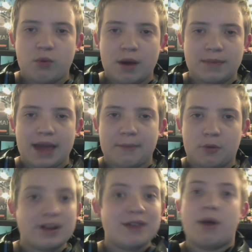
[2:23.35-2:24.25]
webcam,
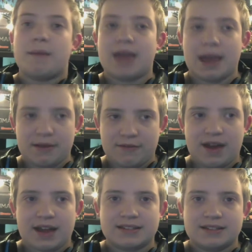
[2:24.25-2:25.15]
or any webcam, in
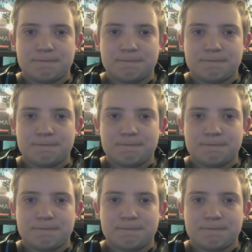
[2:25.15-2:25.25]
fact.